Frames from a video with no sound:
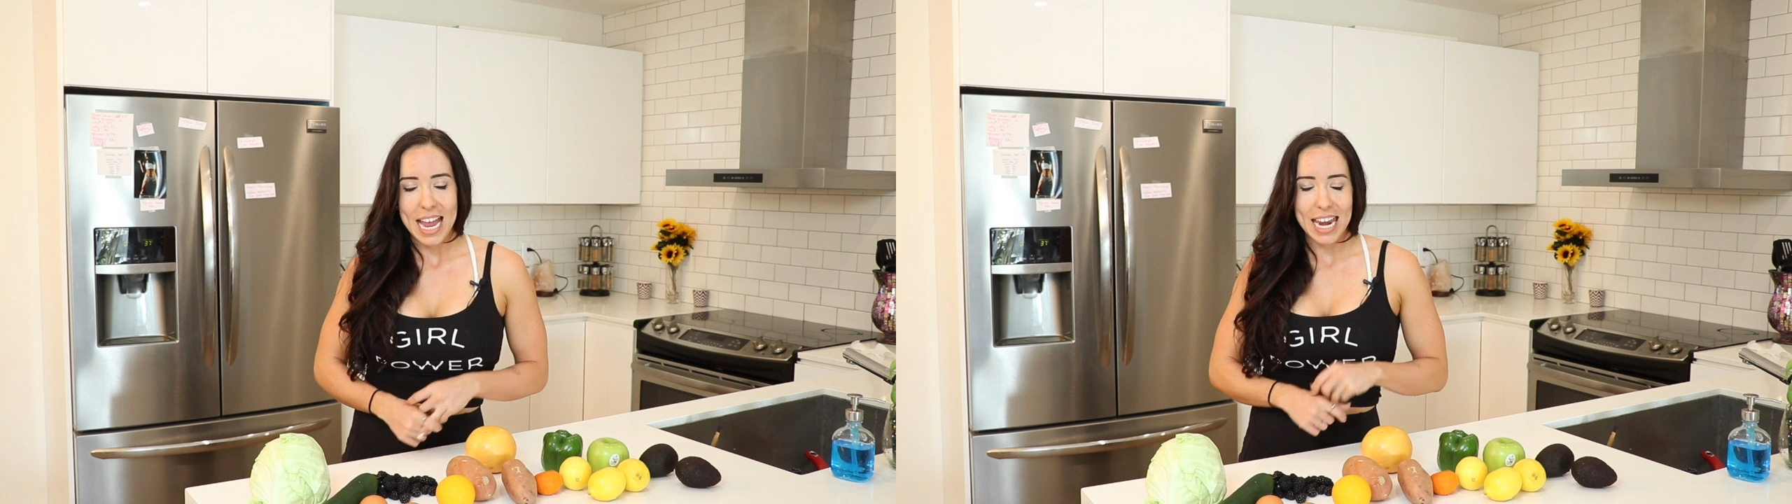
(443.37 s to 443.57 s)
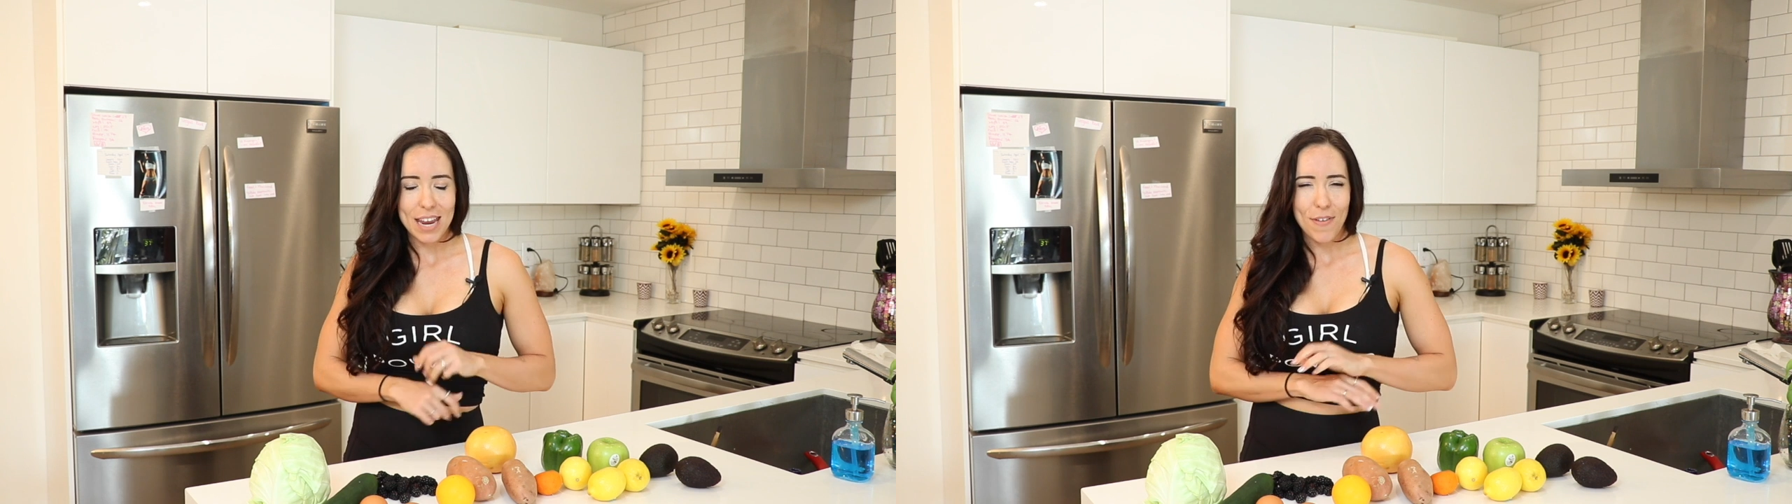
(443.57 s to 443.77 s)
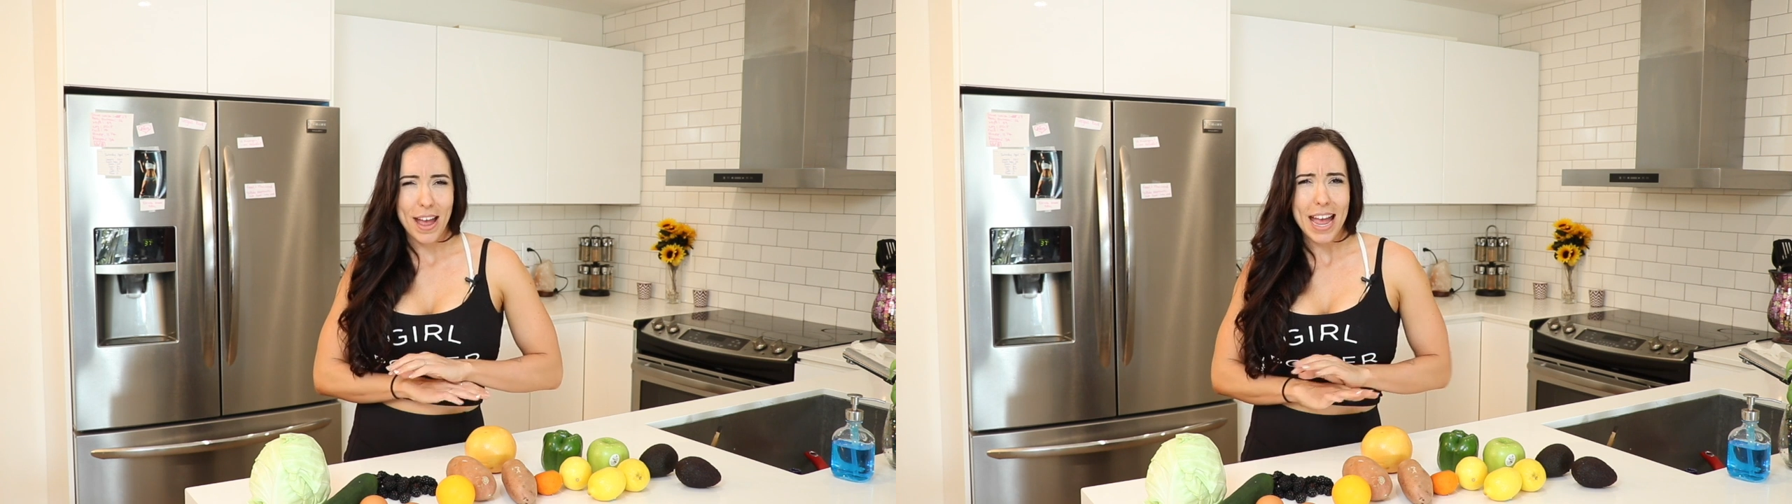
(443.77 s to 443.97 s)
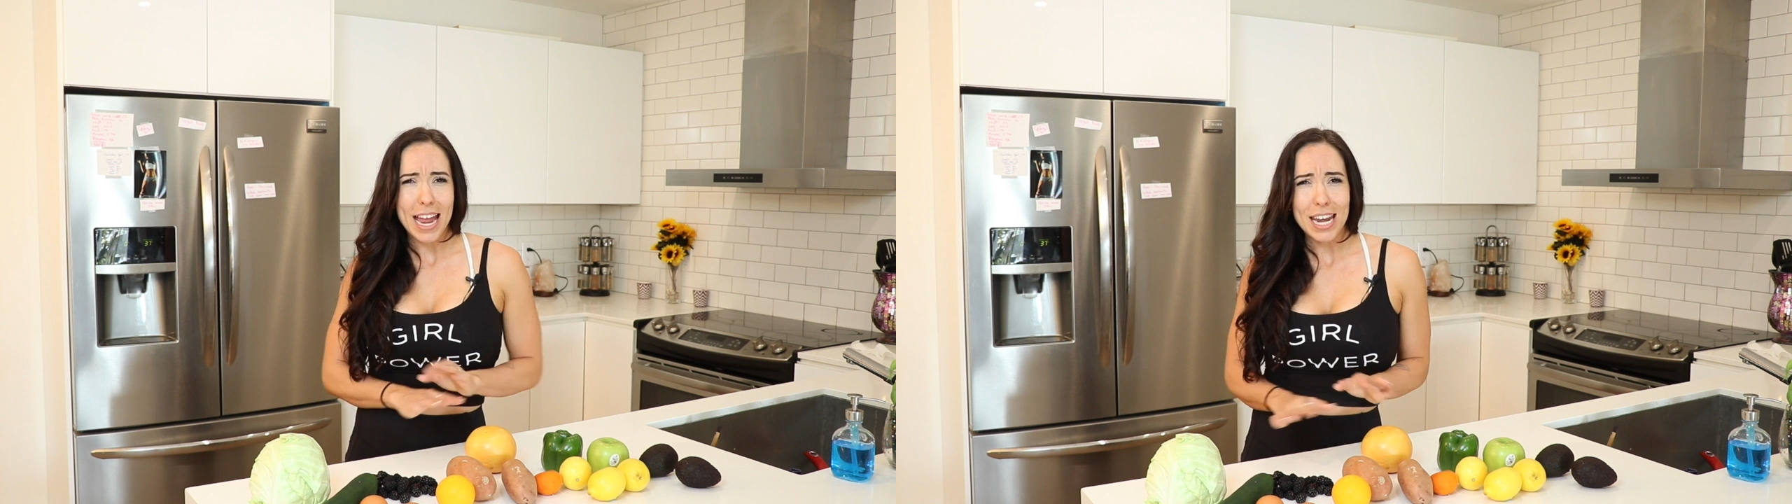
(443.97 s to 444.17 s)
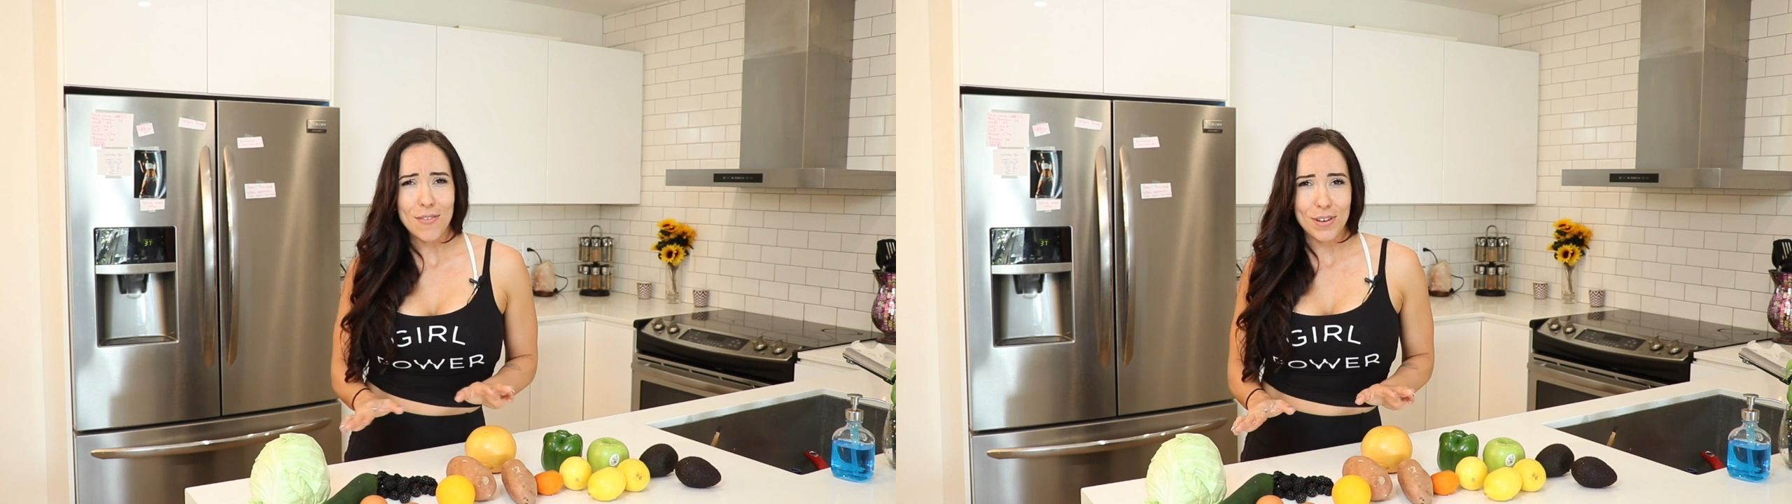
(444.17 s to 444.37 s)
and if at
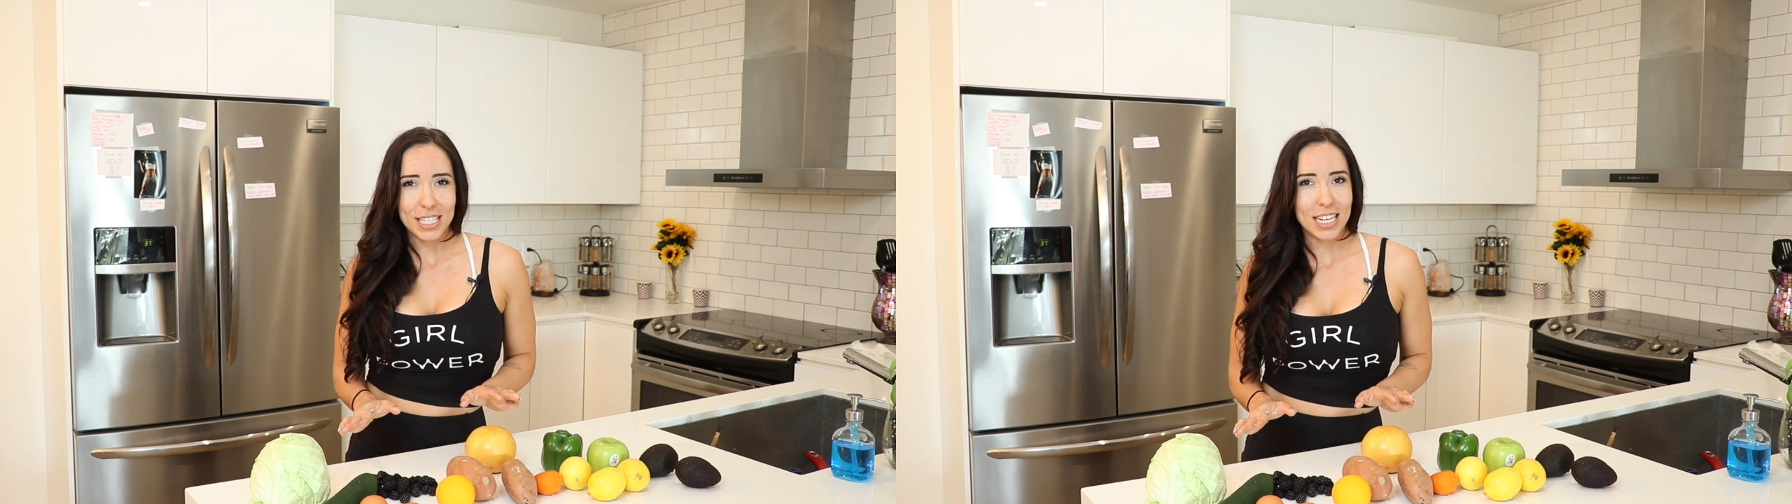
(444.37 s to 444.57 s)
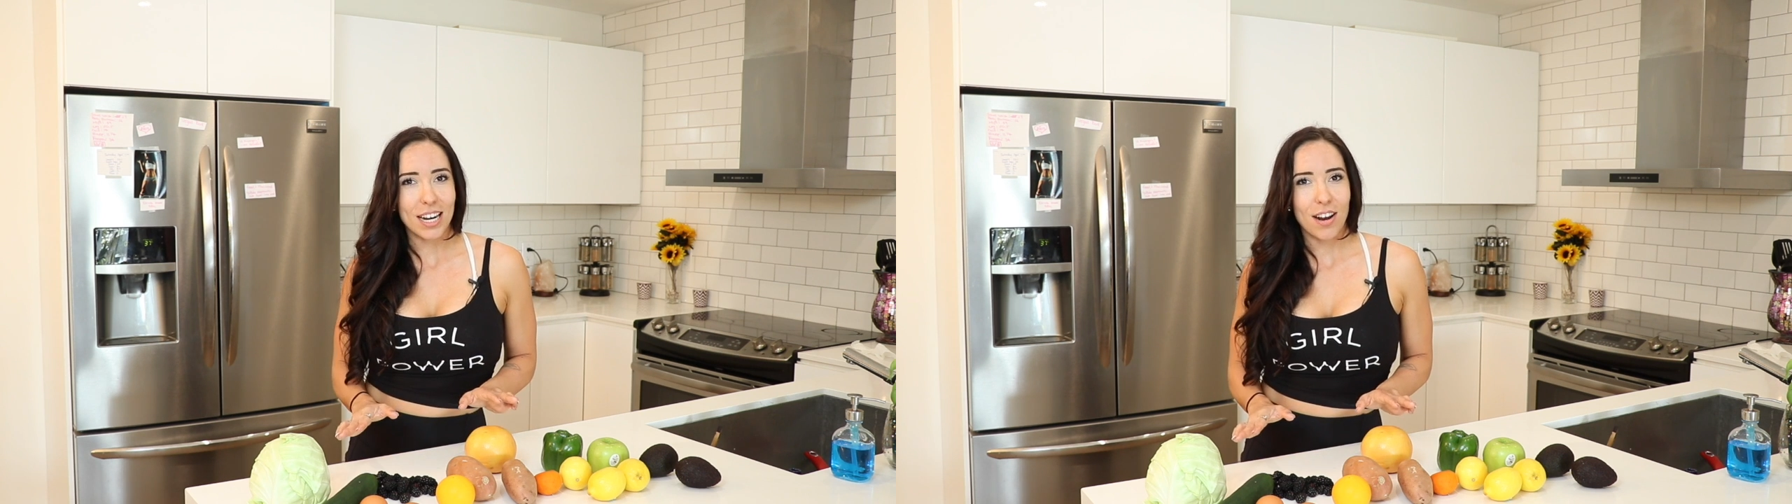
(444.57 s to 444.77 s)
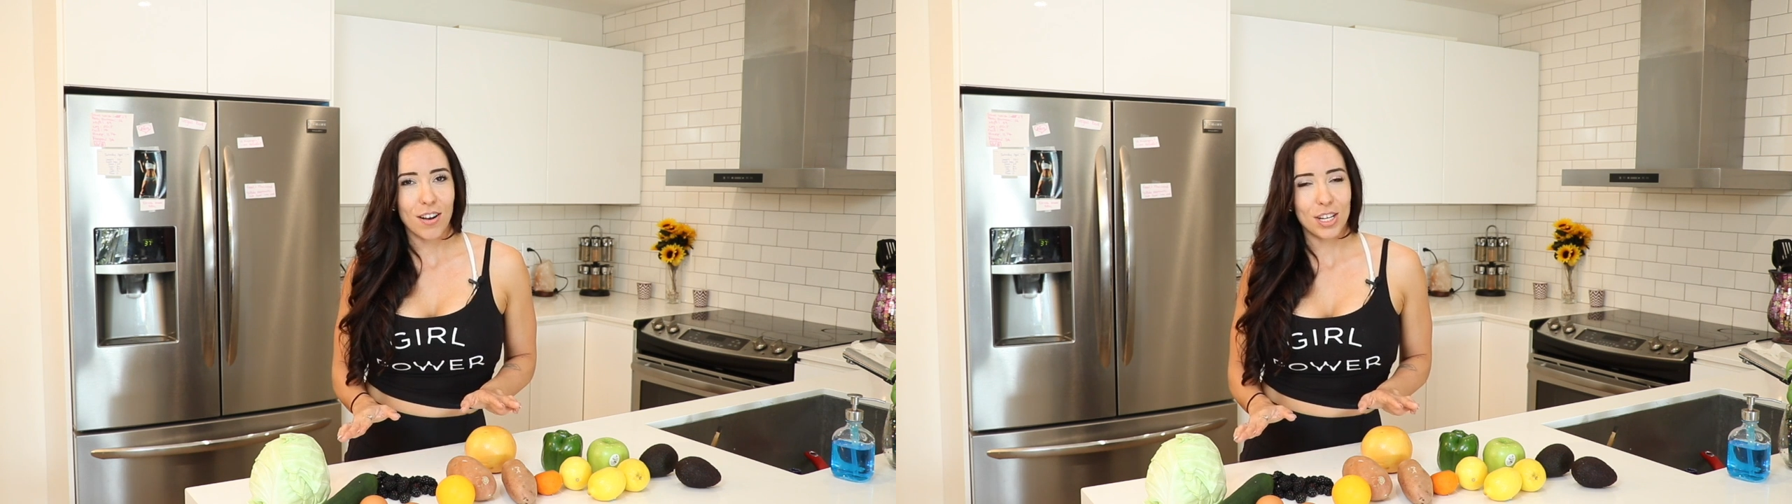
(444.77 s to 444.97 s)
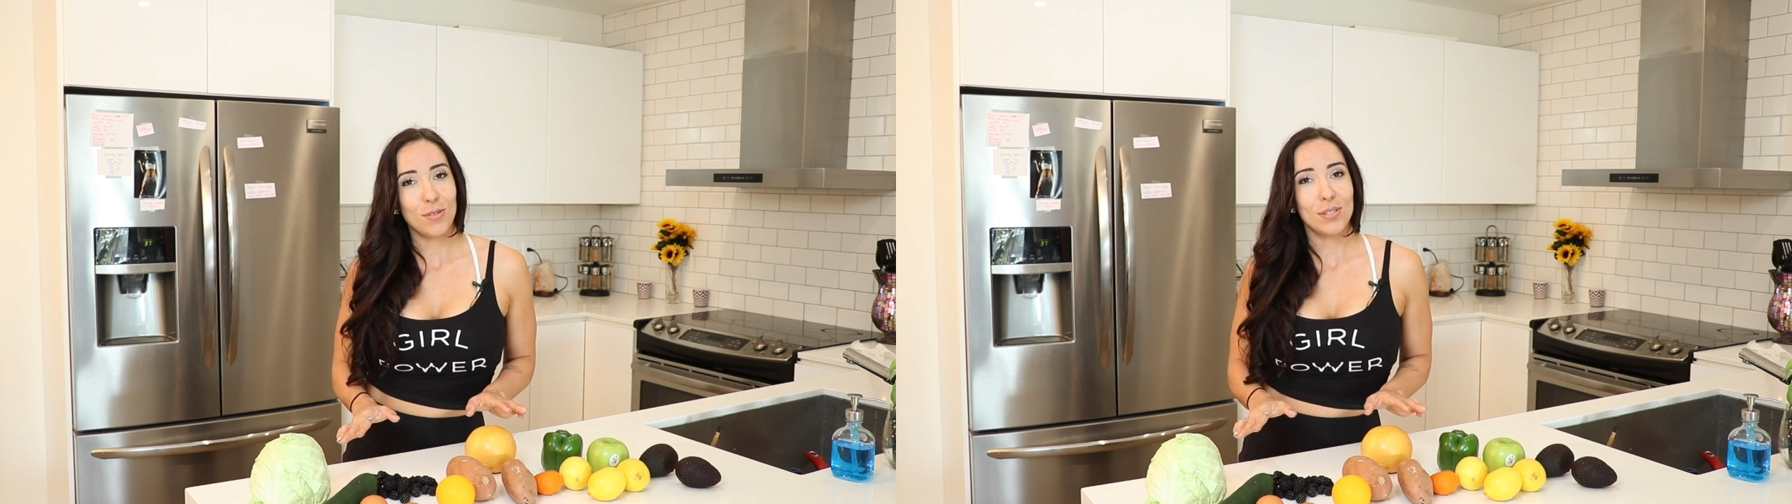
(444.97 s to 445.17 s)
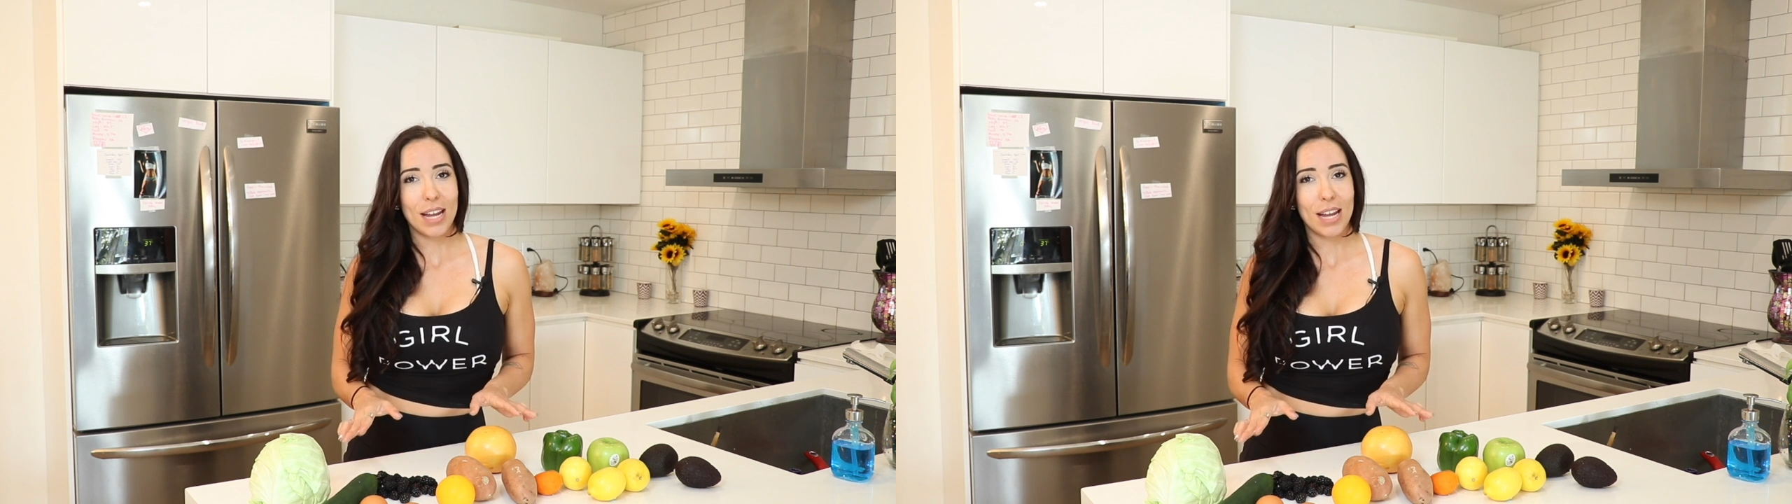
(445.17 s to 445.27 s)
any reason at all you